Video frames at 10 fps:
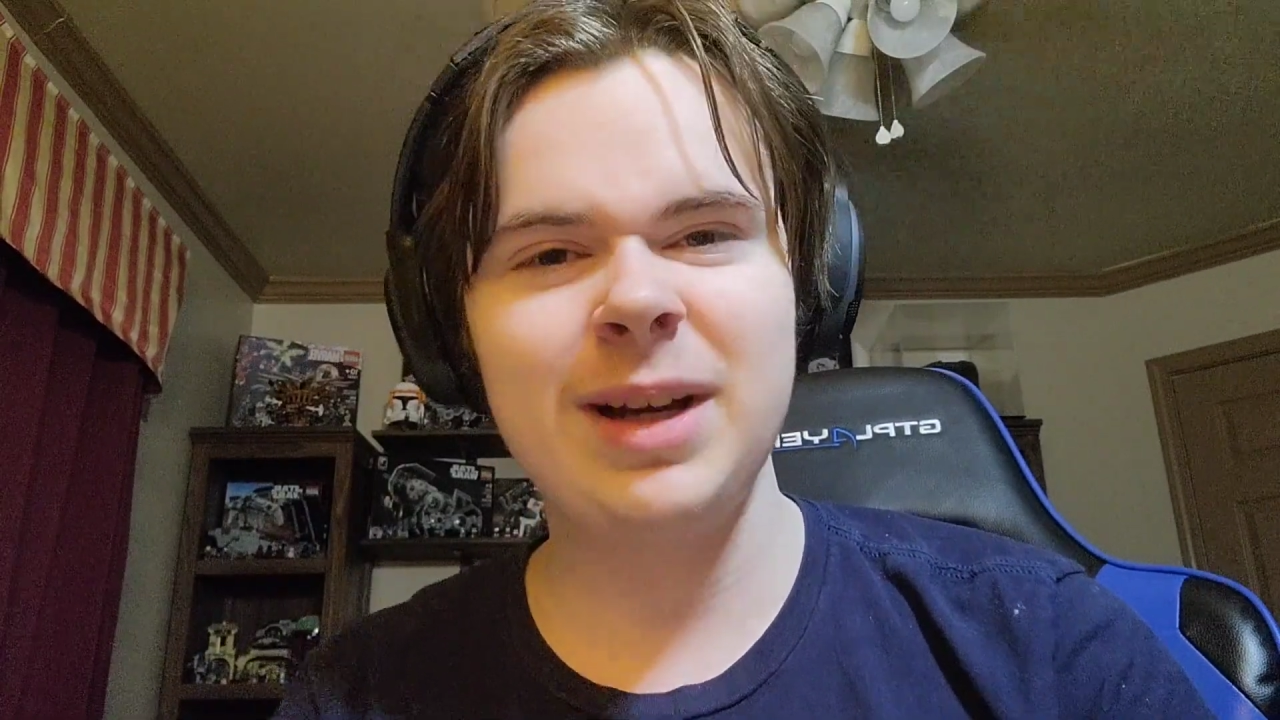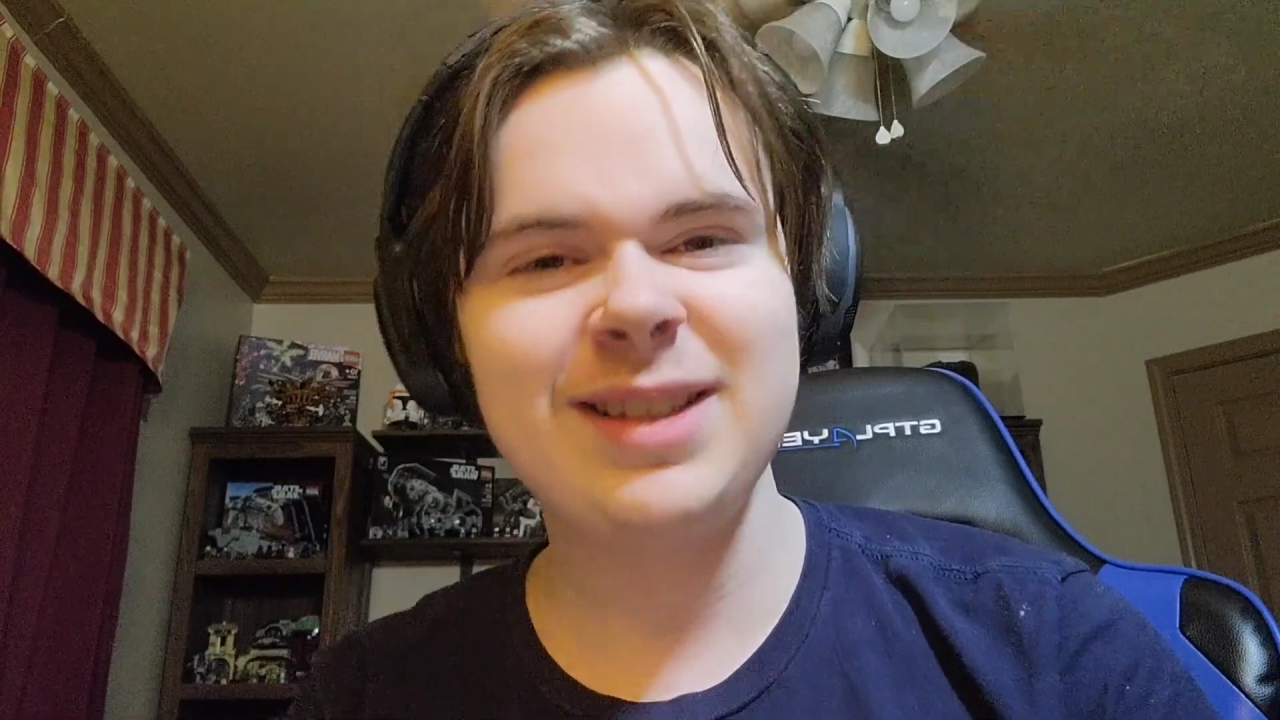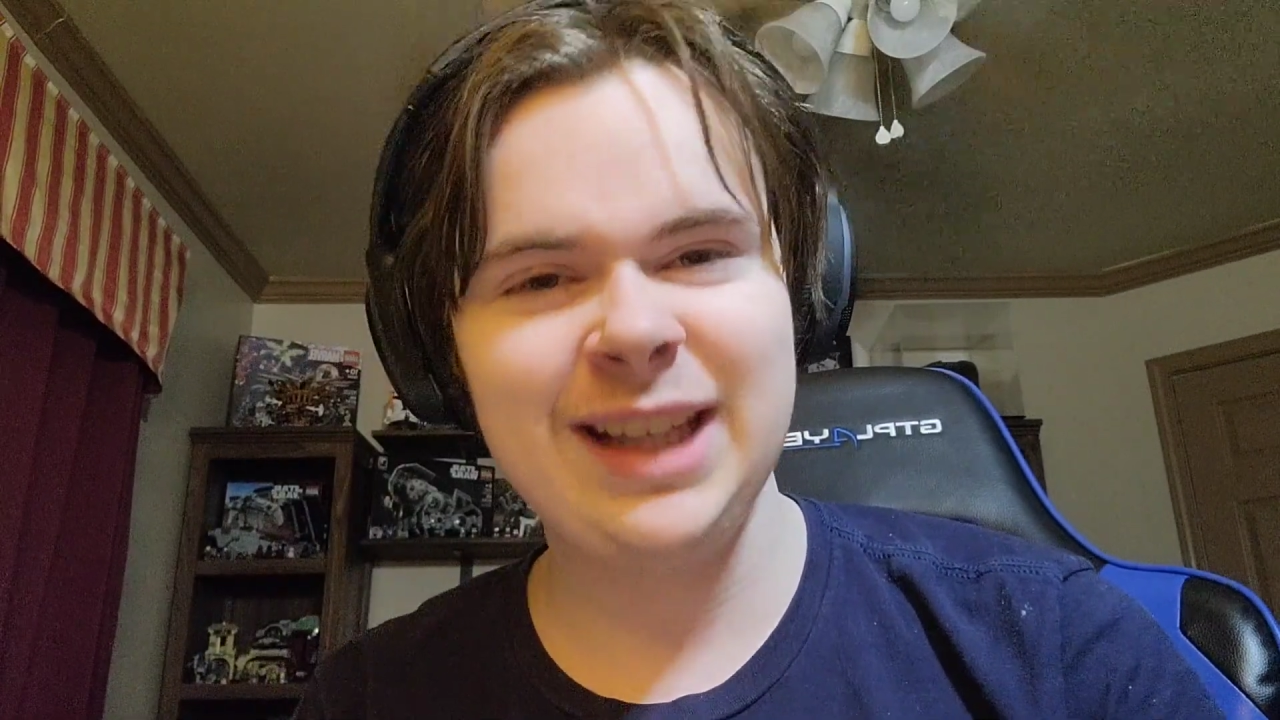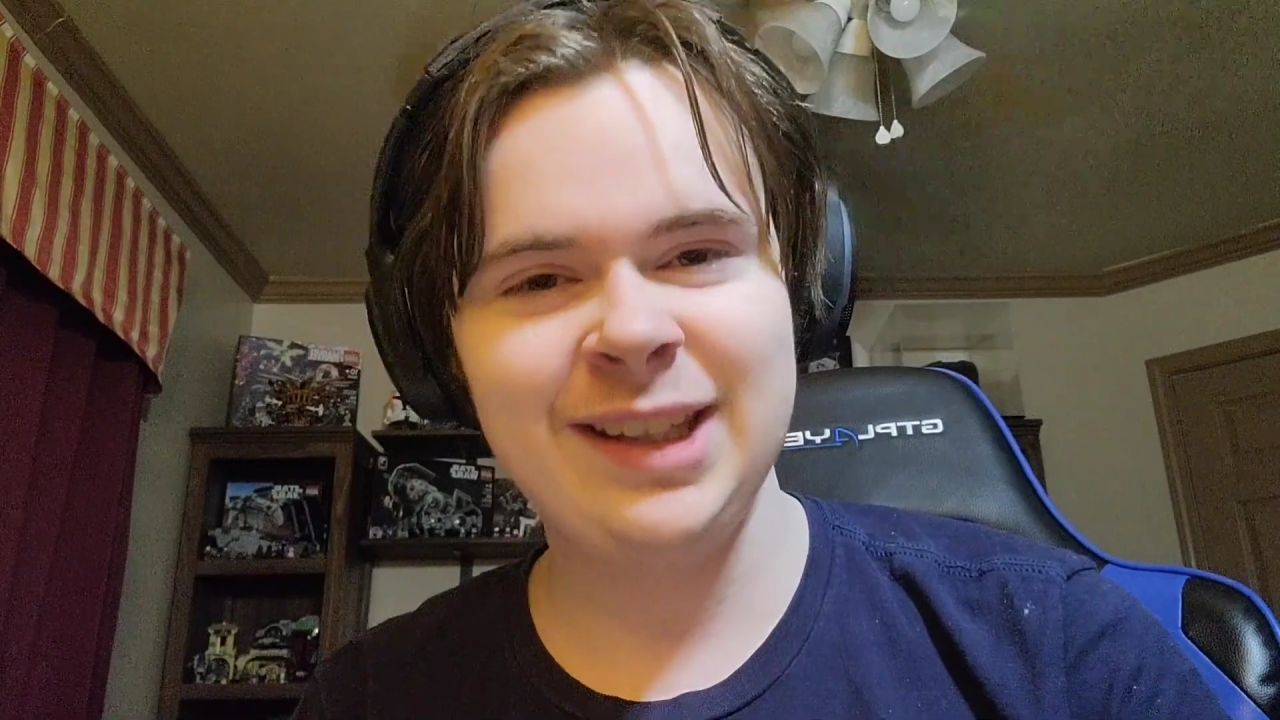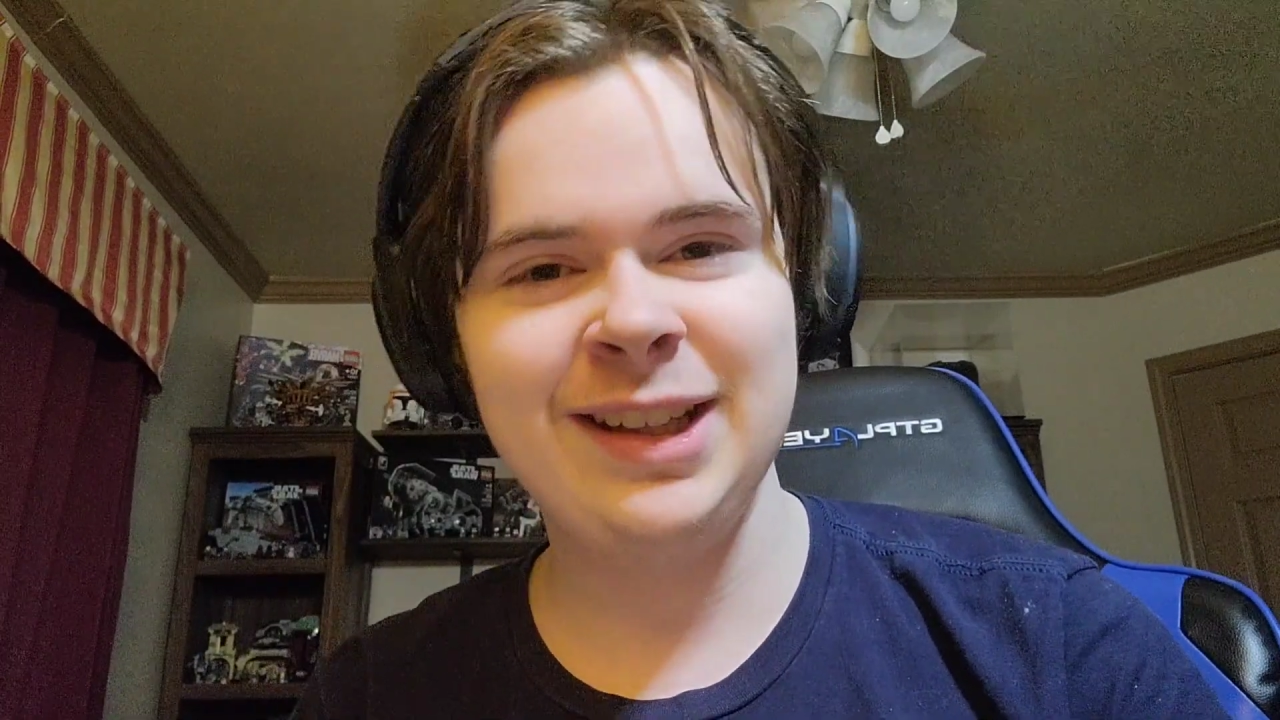
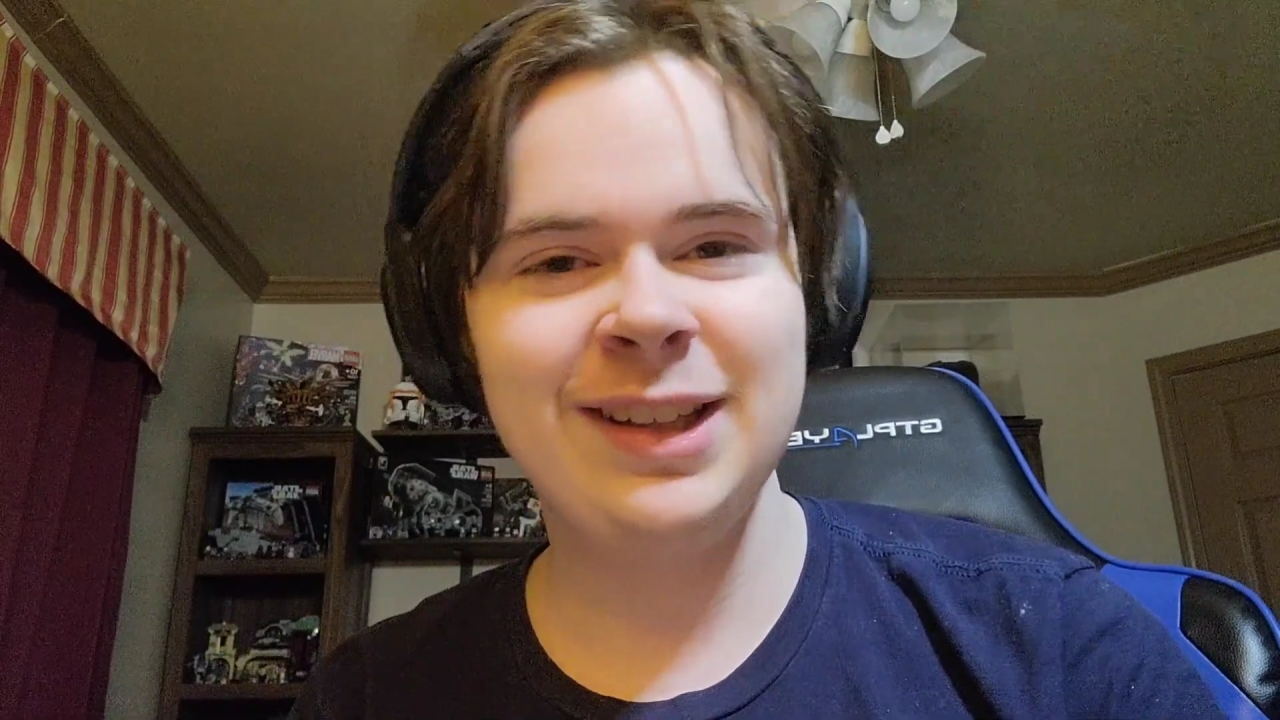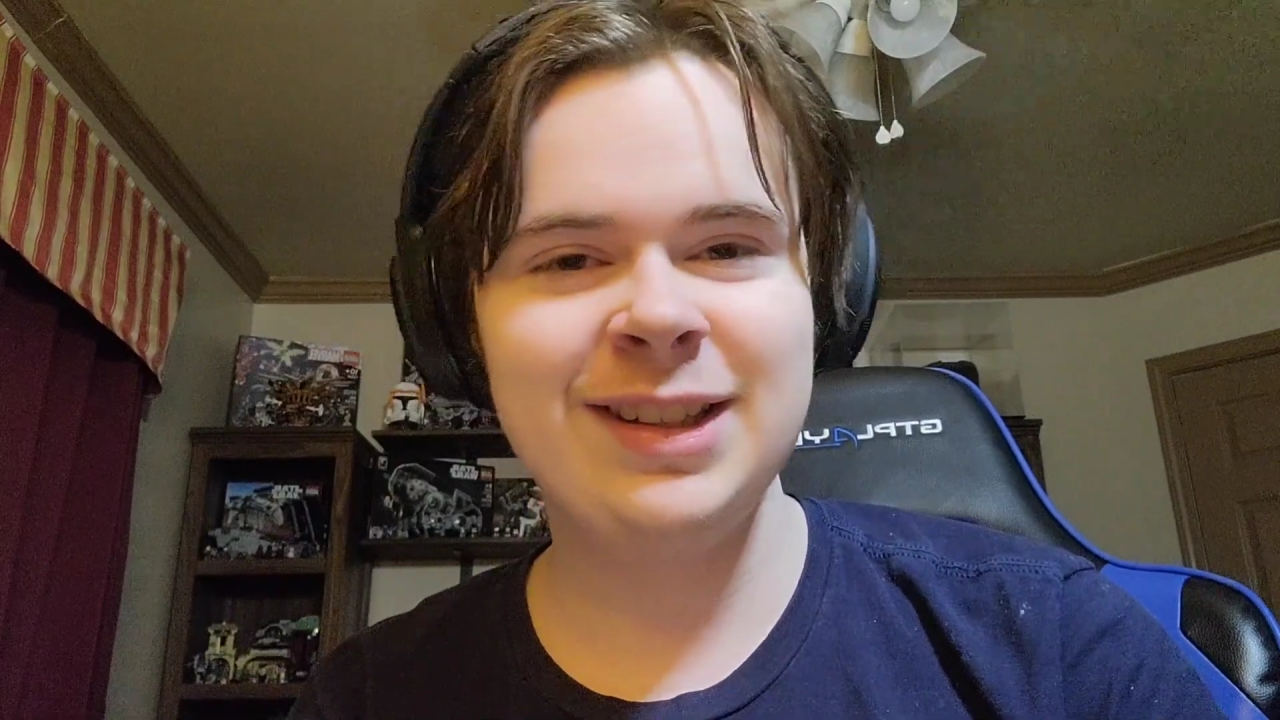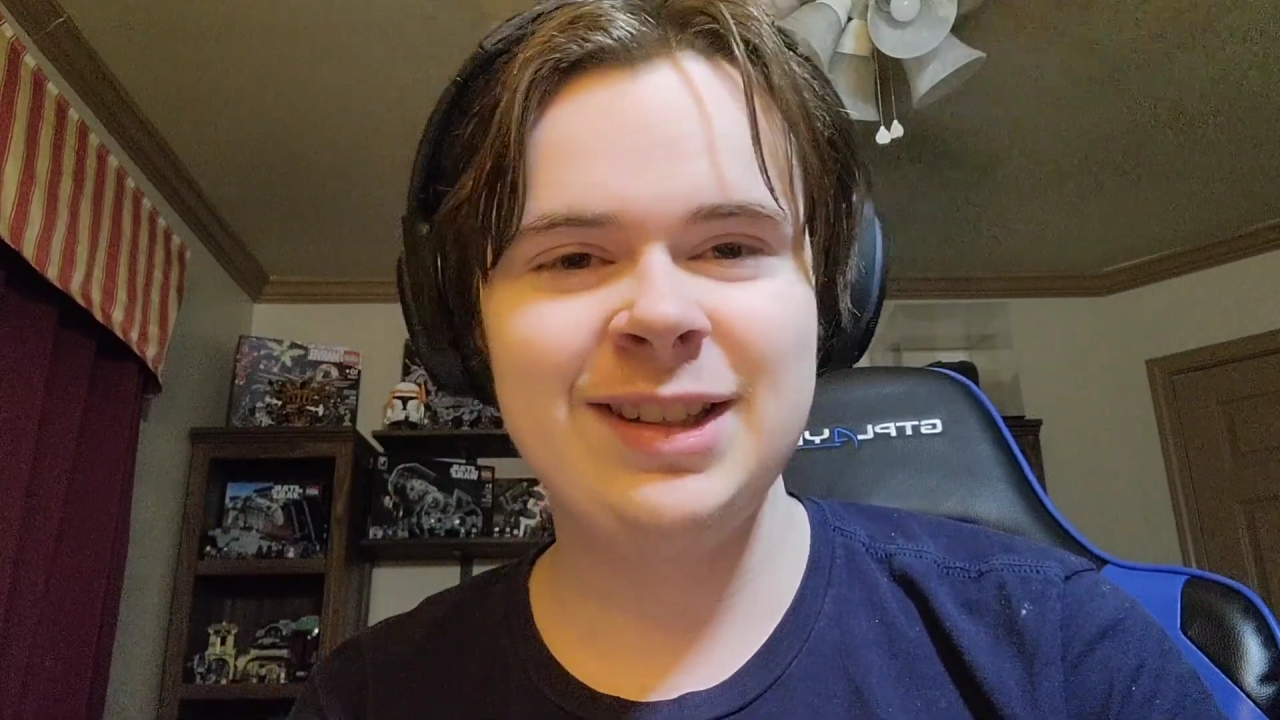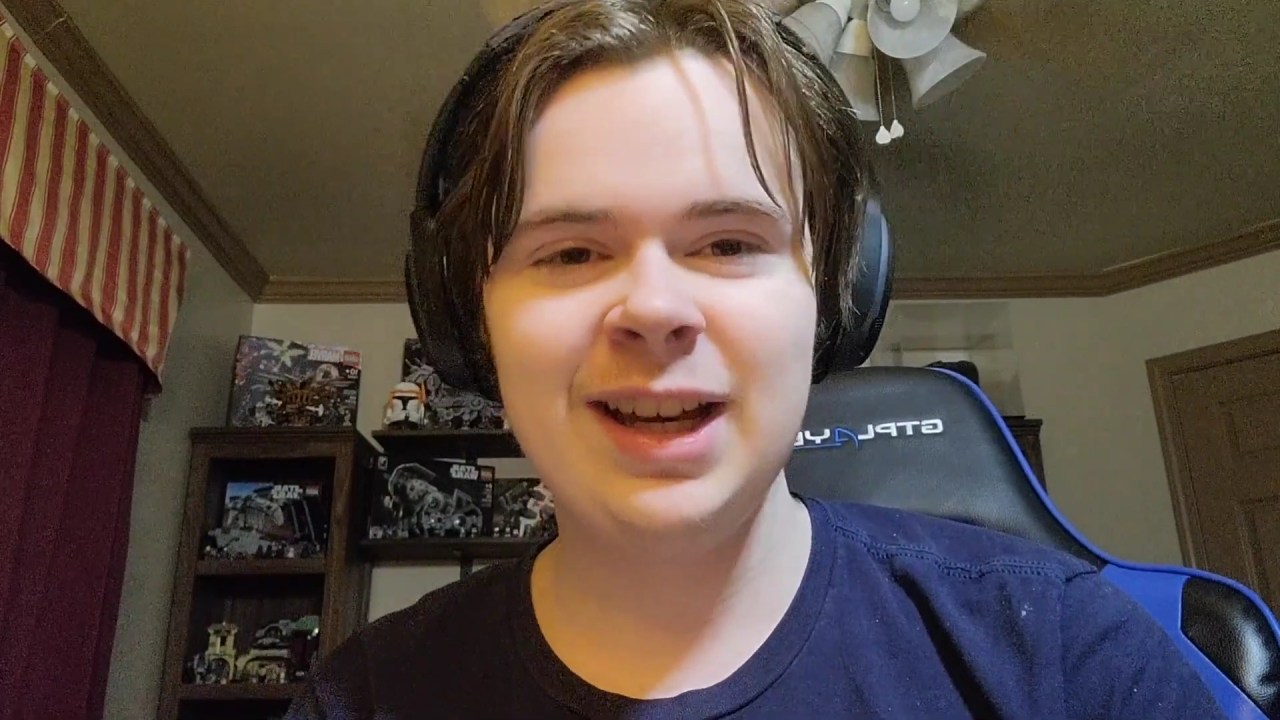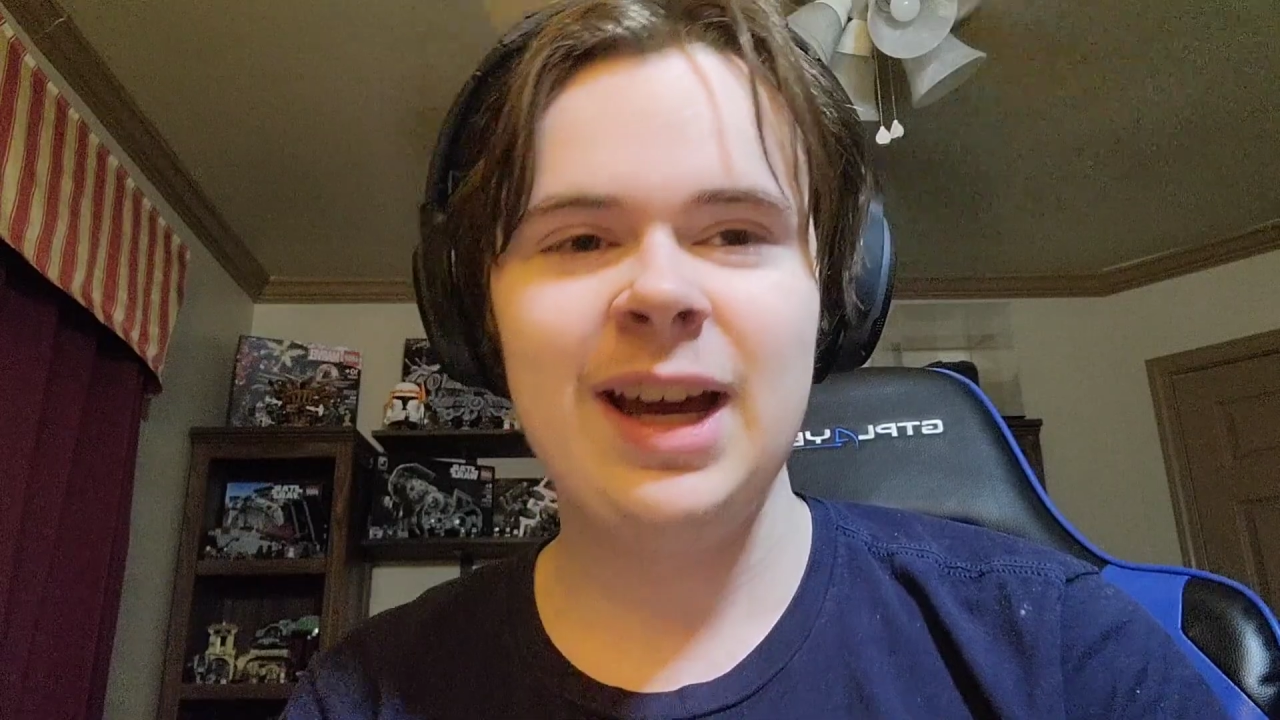existence.